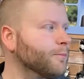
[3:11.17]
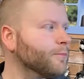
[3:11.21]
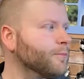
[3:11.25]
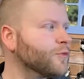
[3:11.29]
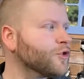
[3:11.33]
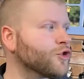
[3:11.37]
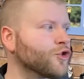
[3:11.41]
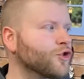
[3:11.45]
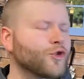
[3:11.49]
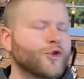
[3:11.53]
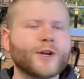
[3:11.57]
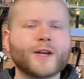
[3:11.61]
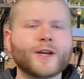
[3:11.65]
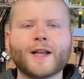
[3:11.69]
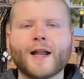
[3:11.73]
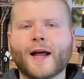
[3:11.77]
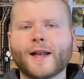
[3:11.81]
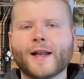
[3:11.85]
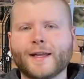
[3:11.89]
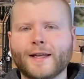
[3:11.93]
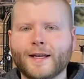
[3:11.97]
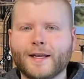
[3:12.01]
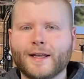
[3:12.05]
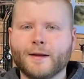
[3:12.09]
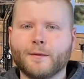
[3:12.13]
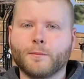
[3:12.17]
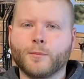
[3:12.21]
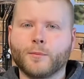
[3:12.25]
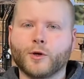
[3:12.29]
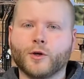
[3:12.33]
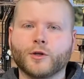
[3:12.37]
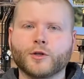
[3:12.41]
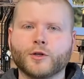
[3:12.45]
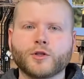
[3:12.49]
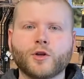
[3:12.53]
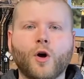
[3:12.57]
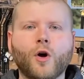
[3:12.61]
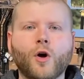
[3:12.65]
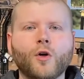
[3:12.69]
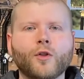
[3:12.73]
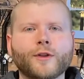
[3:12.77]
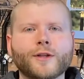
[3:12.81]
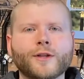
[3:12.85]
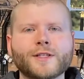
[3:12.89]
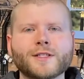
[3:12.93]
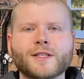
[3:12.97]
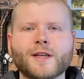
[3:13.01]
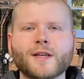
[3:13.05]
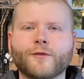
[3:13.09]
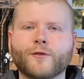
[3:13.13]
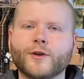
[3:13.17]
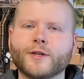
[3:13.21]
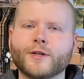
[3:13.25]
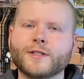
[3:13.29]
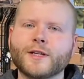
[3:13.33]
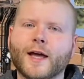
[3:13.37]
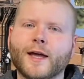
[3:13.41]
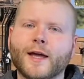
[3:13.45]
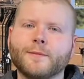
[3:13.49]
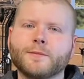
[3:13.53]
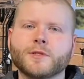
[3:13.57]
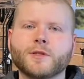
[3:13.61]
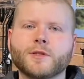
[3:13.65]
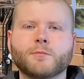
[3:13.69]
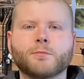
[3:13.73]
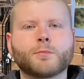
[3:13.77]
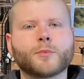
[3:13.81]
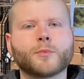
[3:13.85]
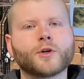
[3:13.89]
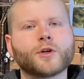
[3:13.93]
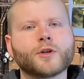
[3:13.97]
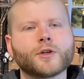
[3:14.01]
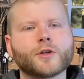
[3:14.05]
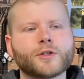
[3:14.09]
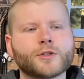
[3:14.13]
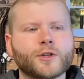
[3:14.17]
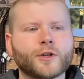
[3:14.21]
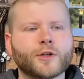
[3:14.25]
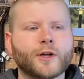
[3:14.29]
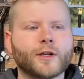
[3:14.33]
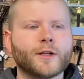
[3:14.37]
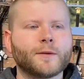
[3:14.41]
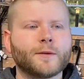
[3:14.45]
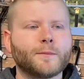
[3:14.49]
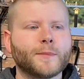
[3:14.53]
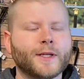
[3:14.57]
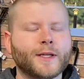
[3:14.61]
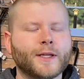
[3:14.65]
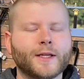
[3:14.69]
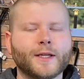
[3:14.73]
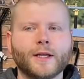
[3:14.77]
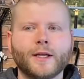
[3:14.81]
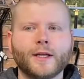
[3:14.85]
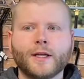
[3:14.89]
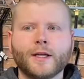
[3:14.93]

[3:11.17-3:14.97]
tree nut eating birds, all these different types of birds are going to be,